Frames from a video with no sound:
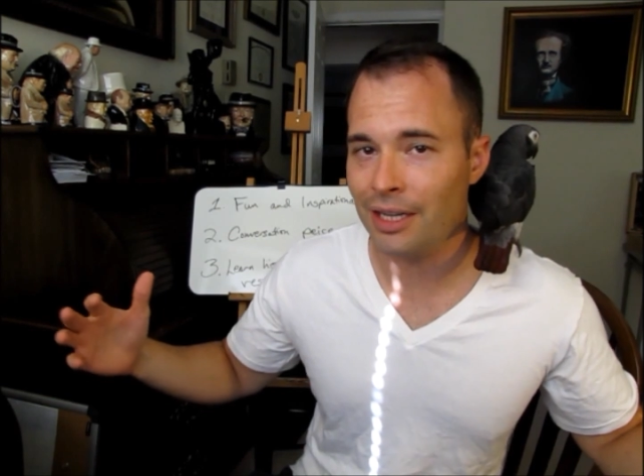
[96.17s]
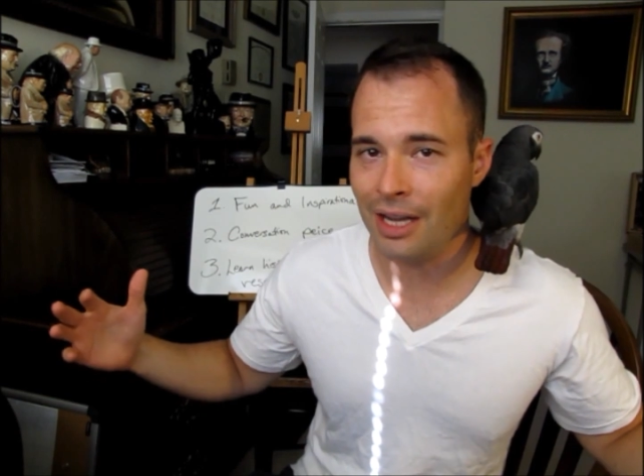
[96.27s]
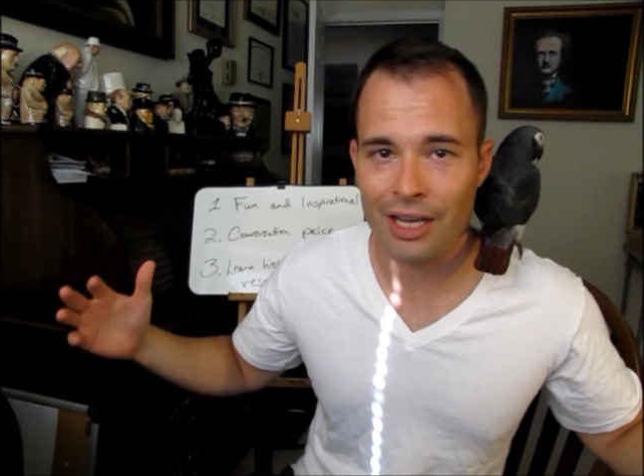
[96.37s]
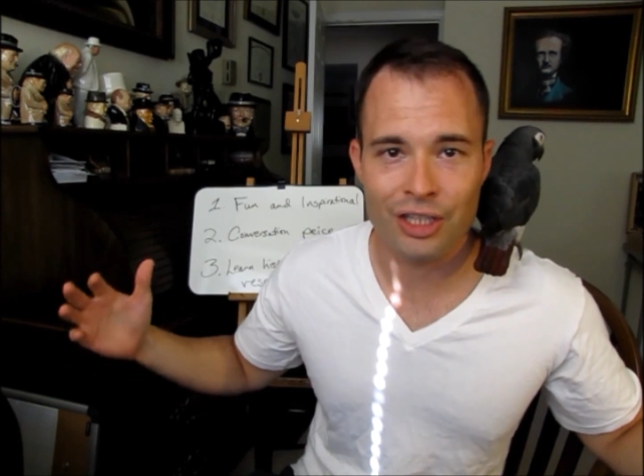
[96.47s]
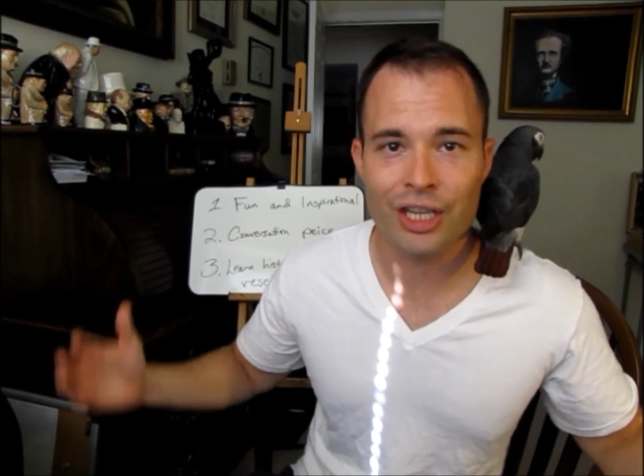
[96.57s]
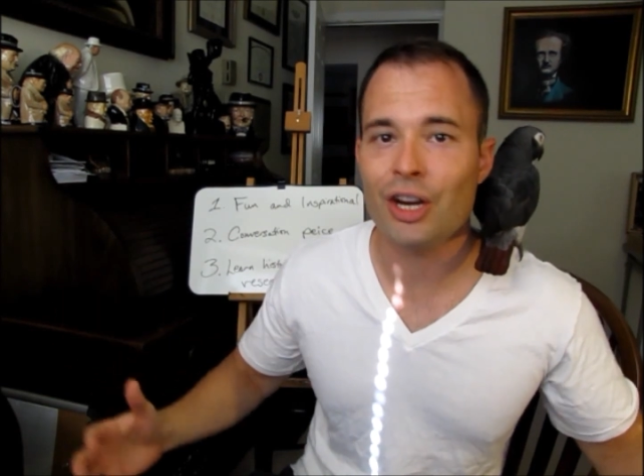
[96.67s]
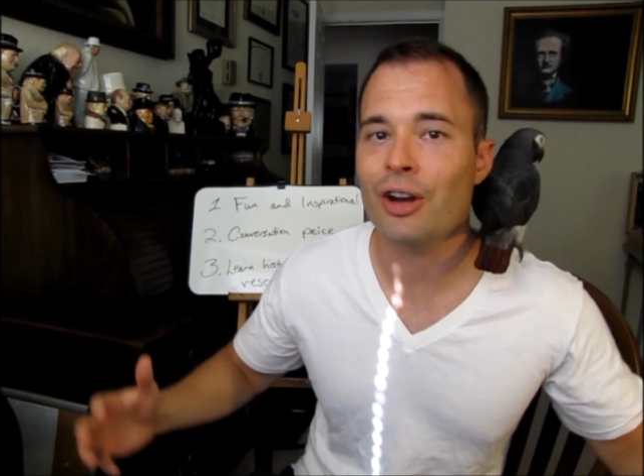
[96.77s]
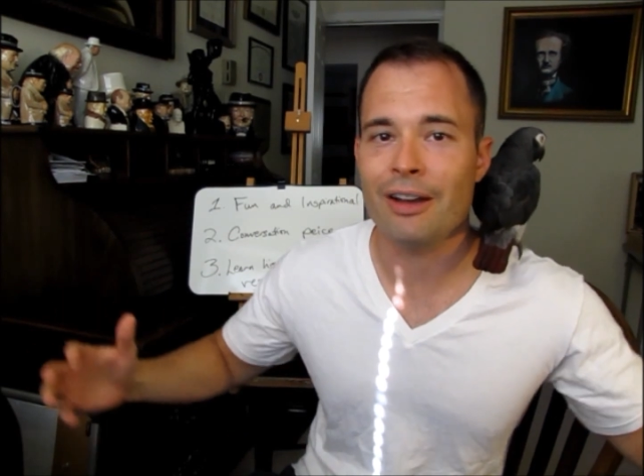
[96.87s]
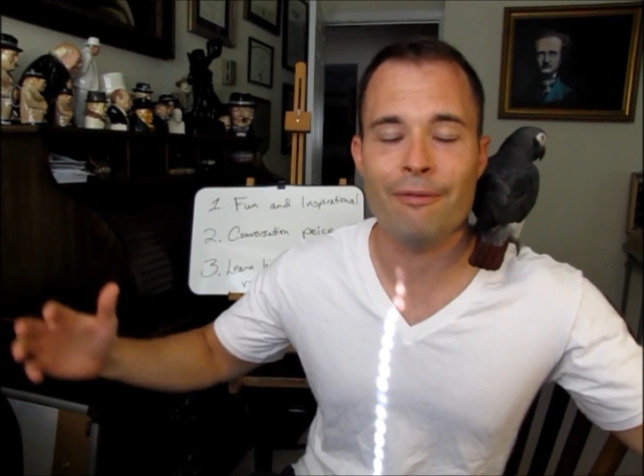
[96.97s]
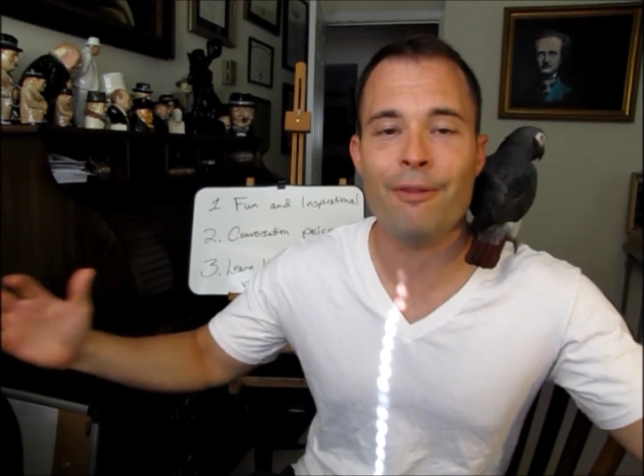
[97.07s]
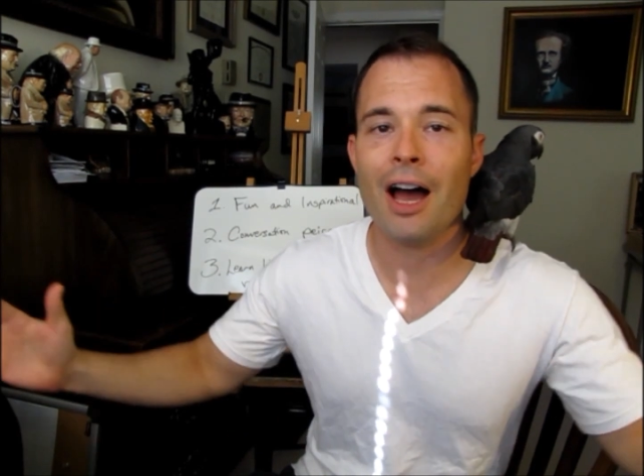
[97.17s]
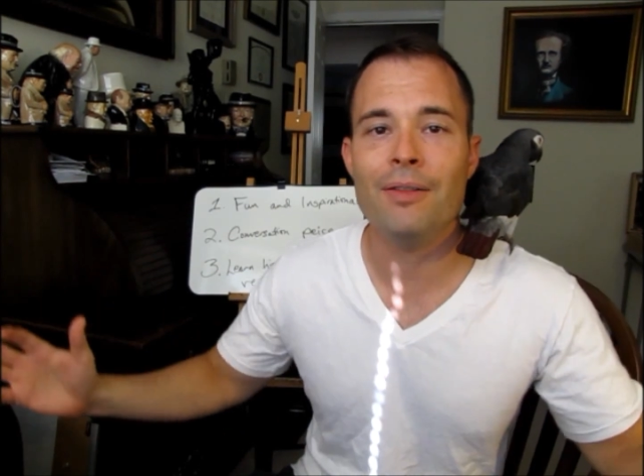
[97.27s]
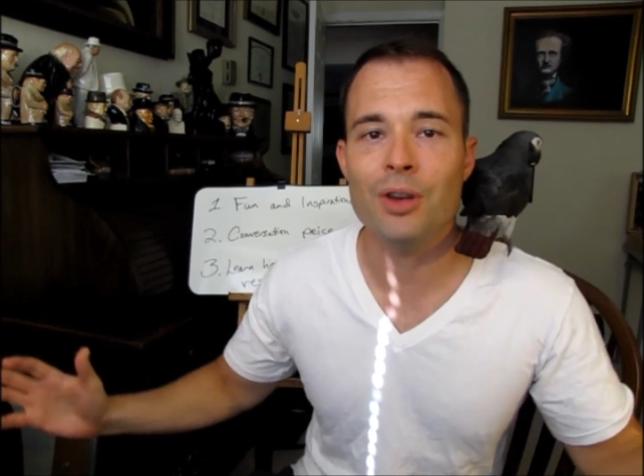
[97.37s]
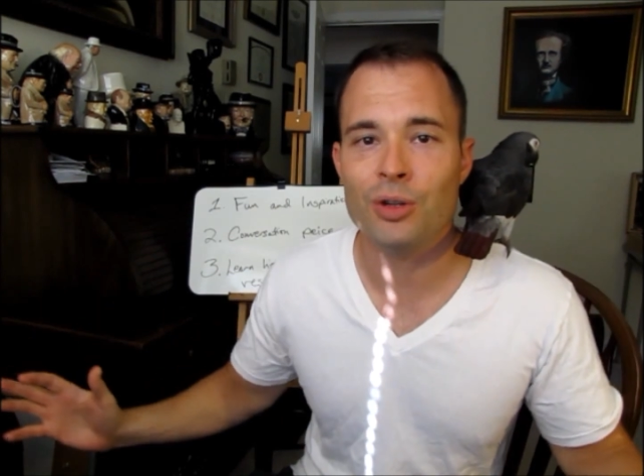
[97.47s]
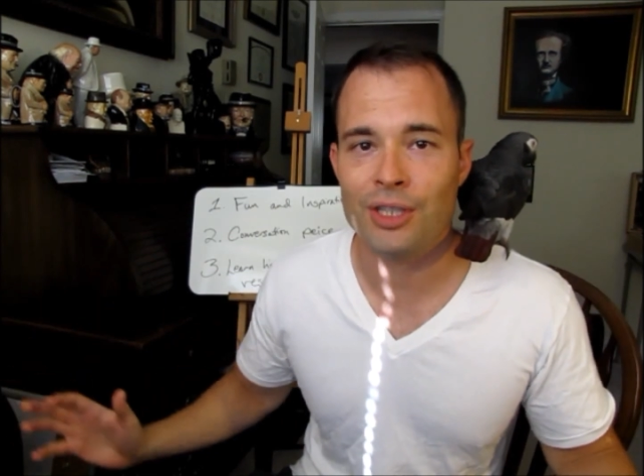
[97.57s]
in a year, in
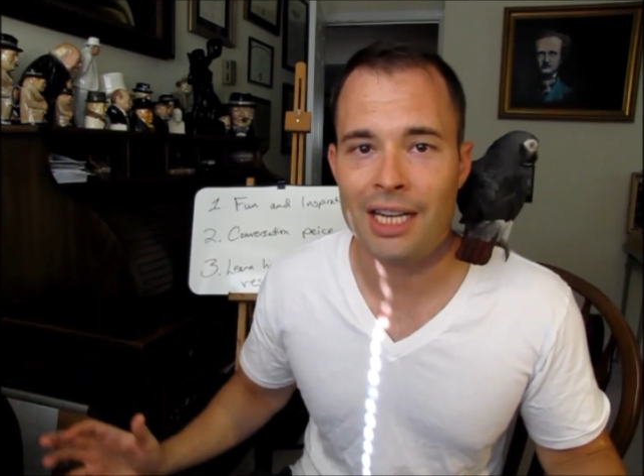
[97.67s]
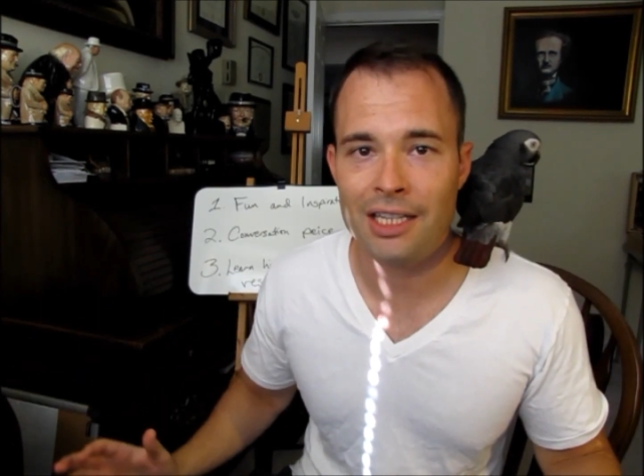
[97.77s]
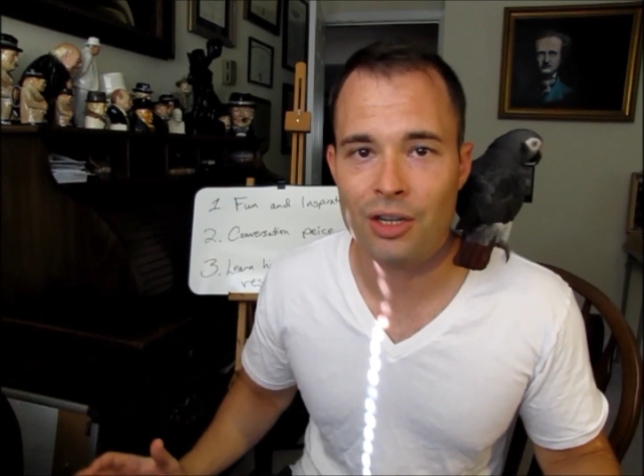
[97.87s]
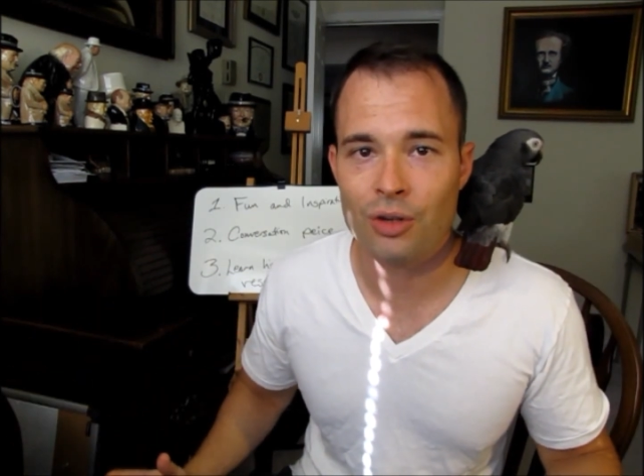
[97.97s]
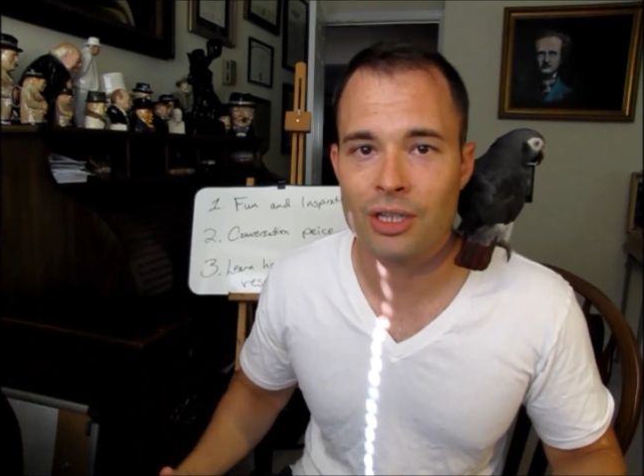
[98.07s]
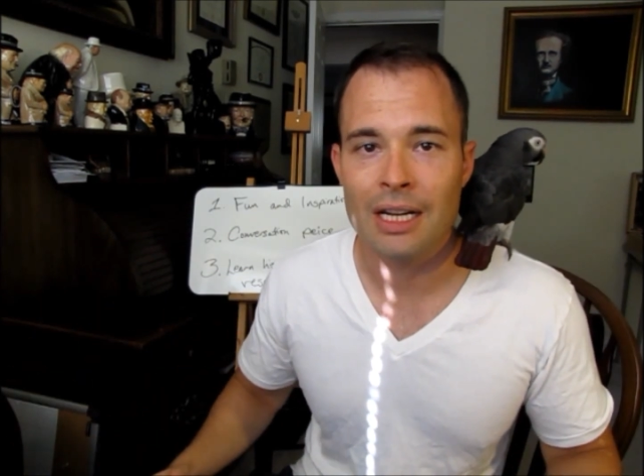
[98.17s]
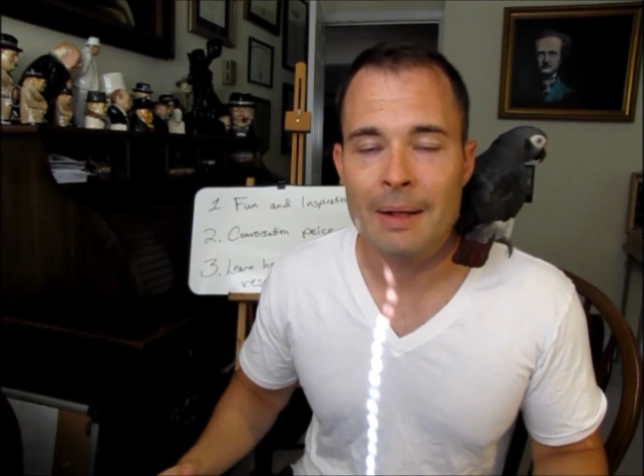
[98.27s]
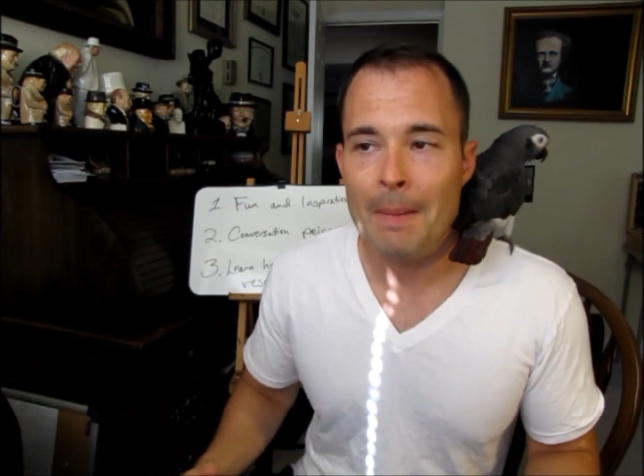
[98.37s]
five years, 10 years.